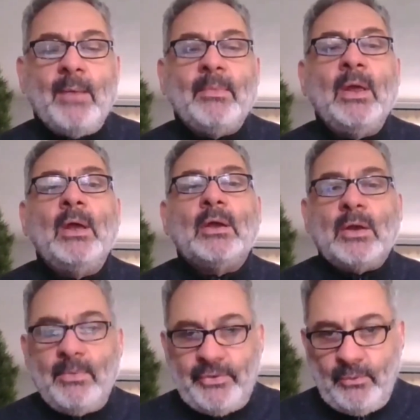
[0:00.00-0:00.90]
come into
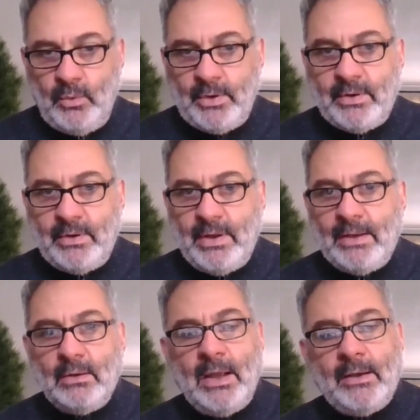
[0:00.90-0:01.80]
work at
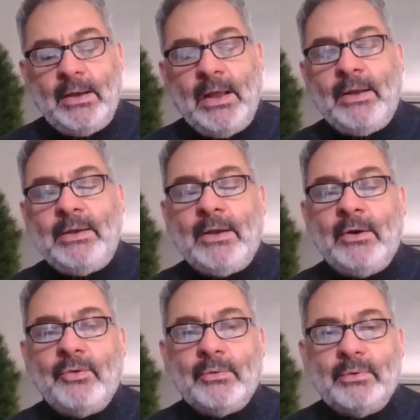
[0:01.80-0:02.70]
other